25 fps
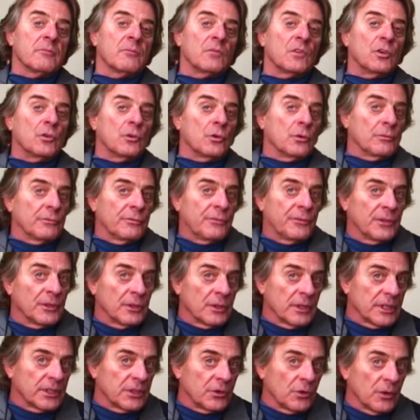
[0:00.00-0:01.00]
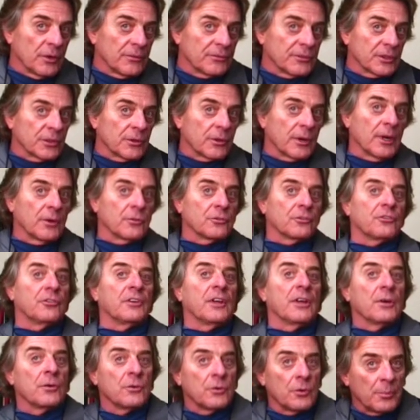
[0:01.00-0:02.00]
you don't feel like you have to crouch
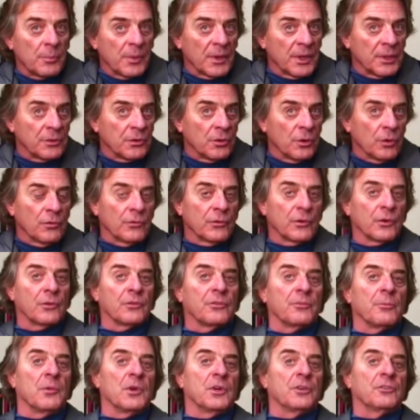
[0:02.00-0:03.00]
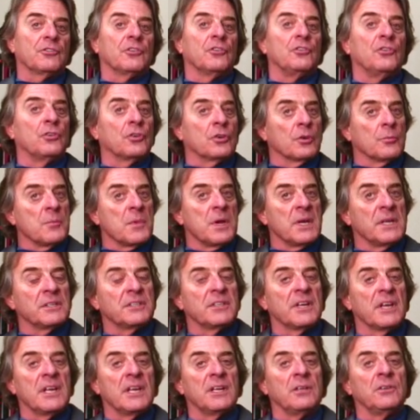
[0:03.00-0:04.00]
down or bend over as much, and you can
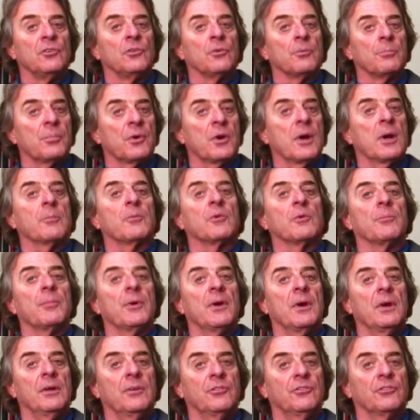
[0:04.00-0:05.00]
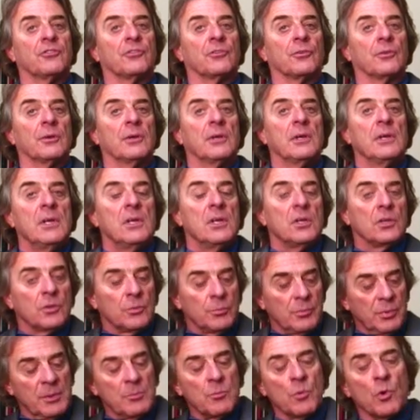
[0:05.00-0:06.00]
maintain your proper posture to
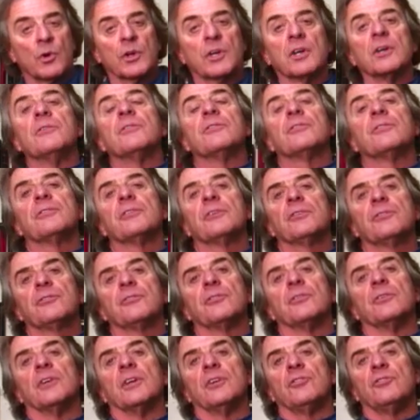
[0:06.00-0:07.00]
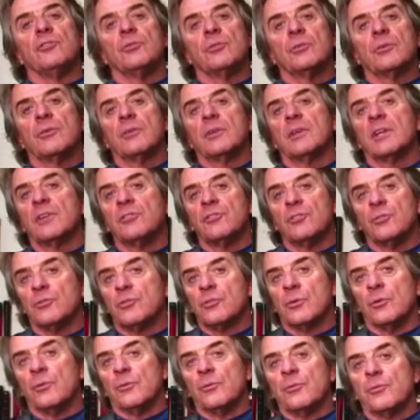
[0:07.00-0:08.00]
be more consistent as you
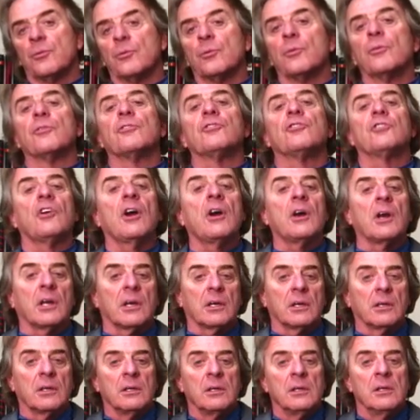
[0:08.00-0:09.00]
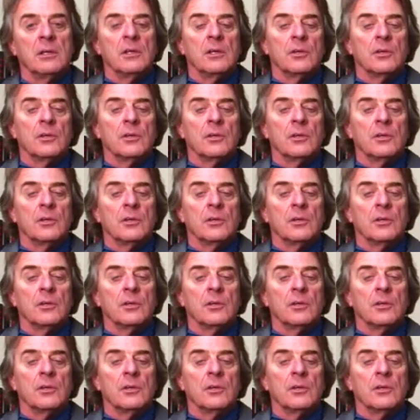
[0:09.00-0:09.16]
turn through the shot.